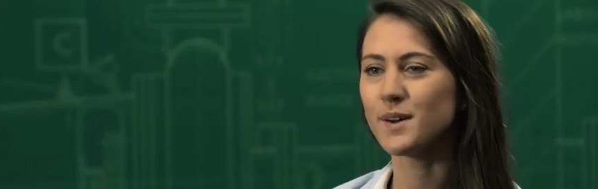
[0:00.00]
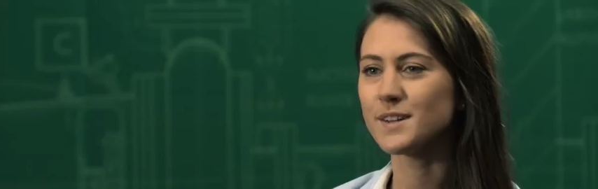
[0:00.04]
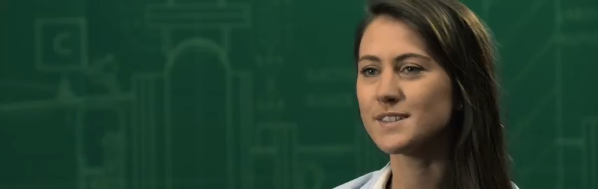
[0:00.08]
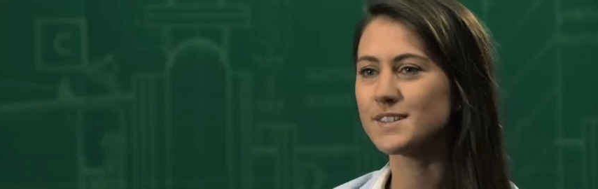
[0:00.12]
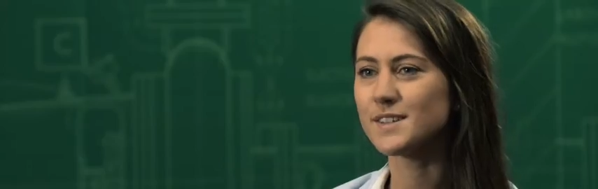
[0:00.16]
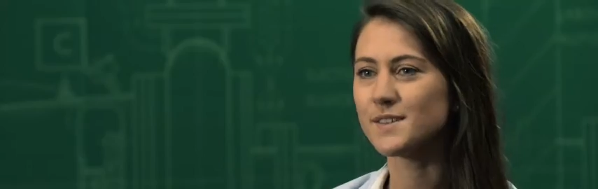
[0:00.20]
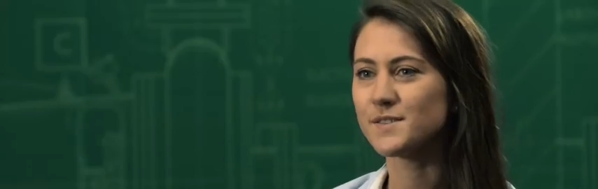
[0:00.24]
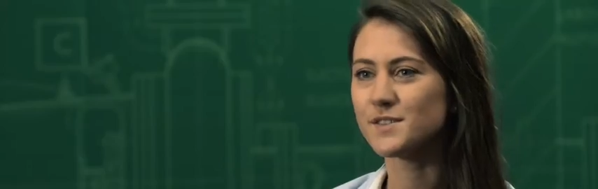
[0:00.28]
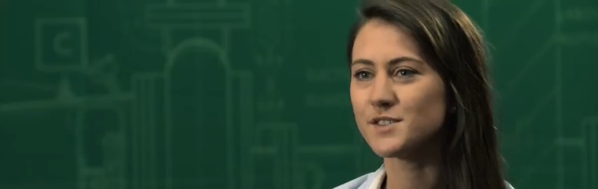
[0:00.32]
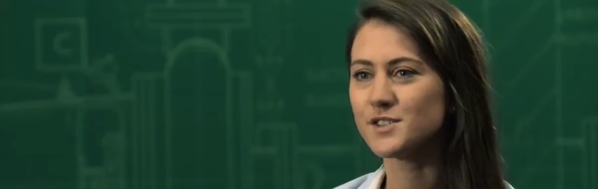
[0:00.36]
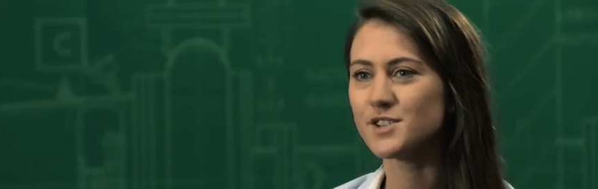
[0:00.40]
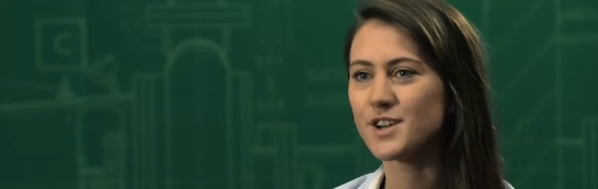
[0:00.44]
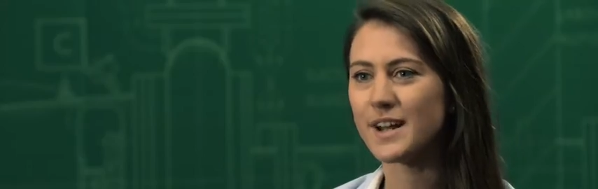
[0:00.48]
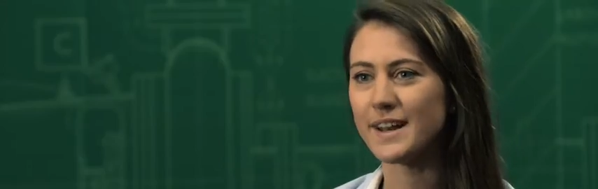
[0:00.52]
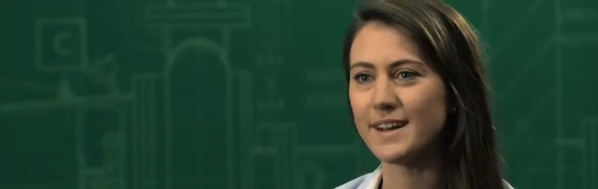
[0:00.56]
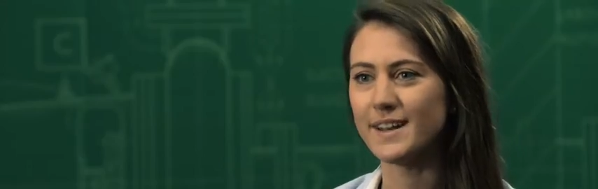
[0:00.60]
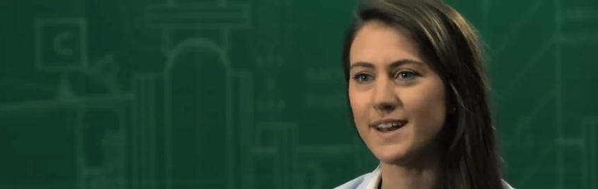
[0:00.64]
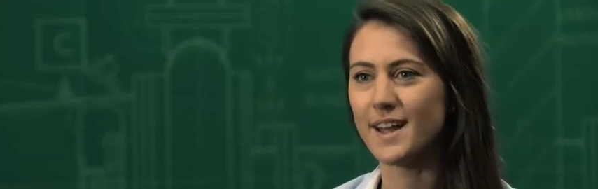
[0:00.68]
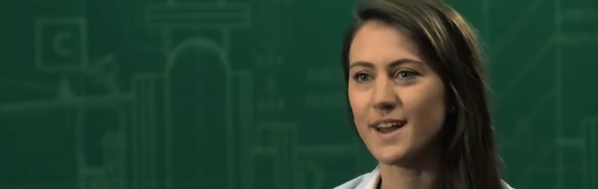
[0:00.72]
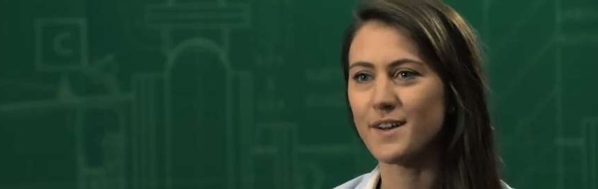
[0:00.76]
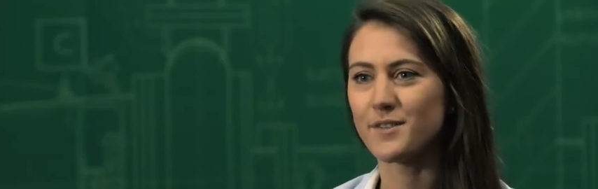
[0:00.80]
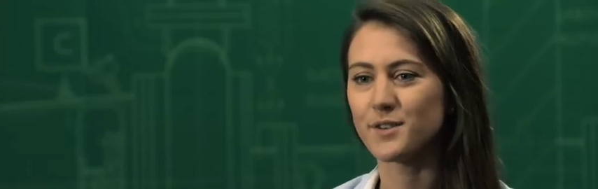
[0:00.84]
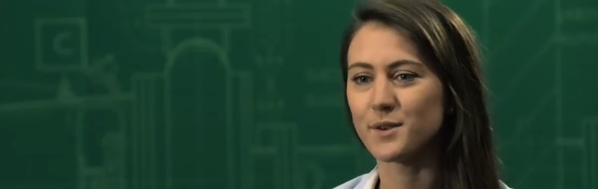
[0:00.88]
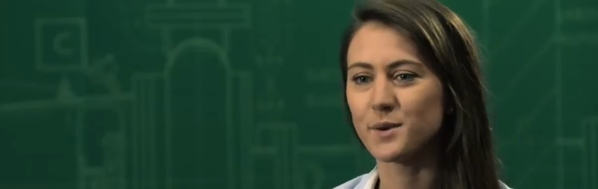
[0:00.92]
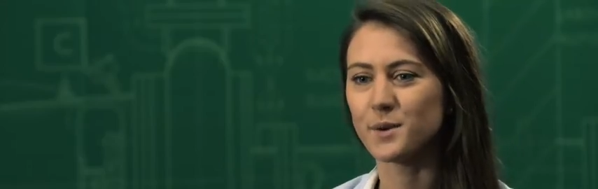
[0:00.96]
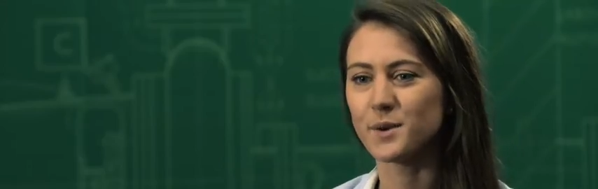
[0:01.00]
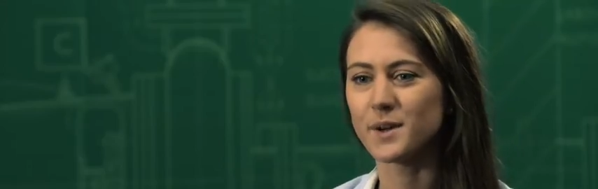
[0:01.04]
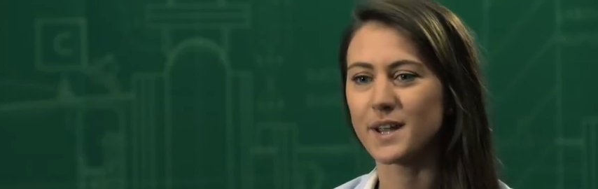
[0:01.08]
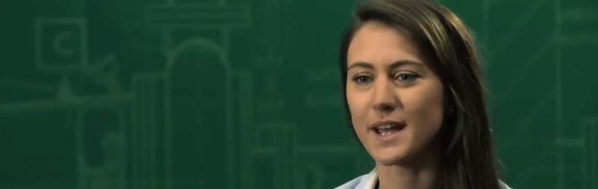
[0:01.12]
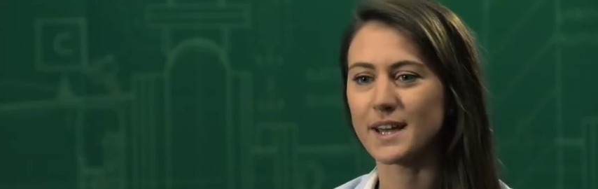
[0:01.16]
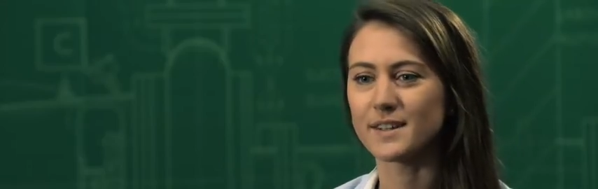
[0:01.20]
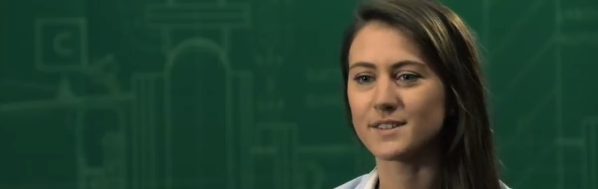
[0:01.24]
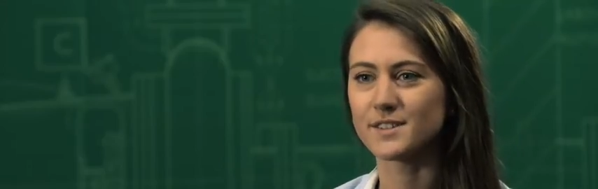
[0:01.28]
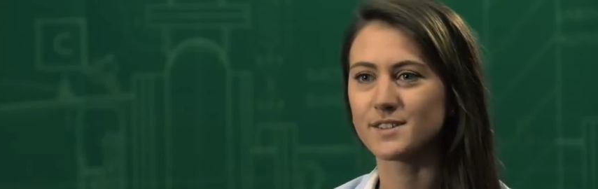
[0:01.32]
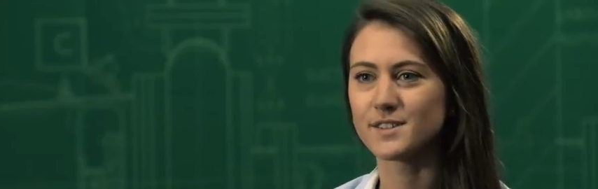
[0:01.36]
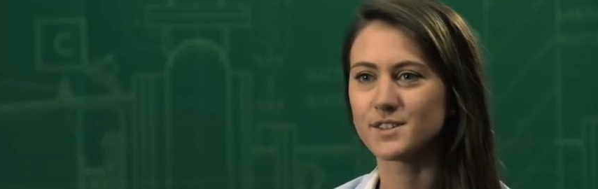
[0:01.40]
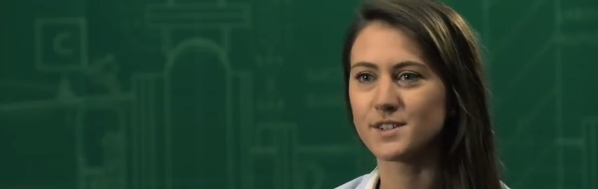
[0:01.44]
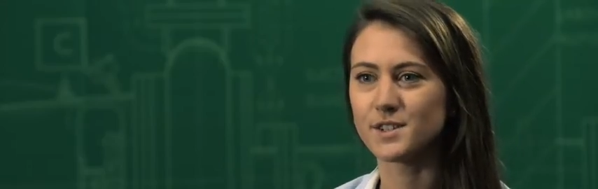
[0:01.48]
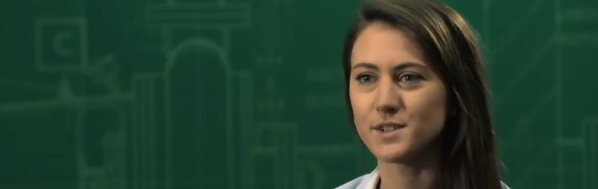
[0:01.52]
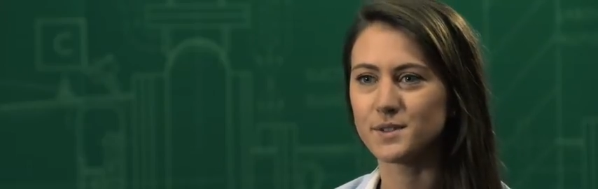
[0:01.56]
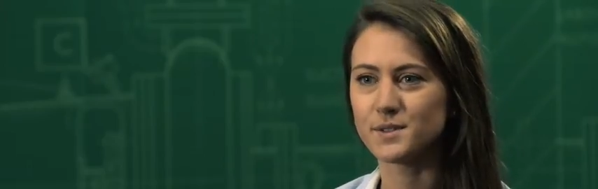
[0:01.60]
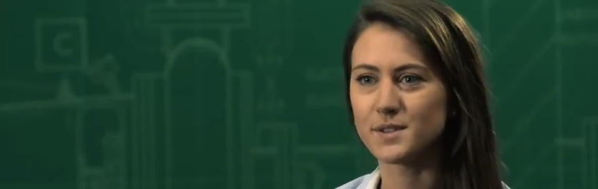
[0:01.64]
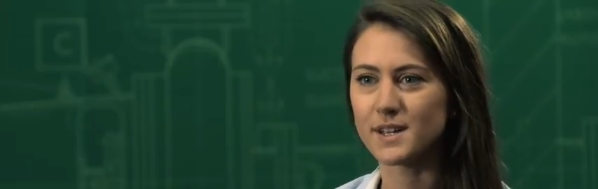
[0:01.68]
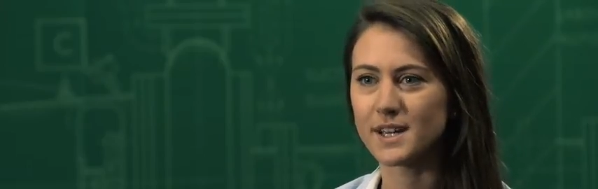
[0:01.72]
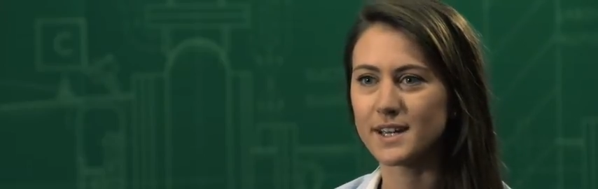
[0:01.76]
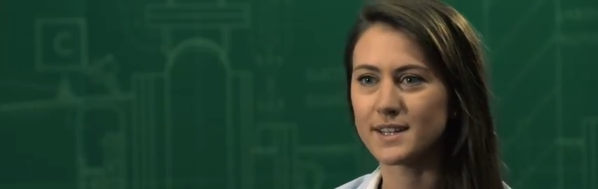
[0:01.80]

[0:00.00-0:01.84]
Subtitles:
At Severn Trent, everyone gets 2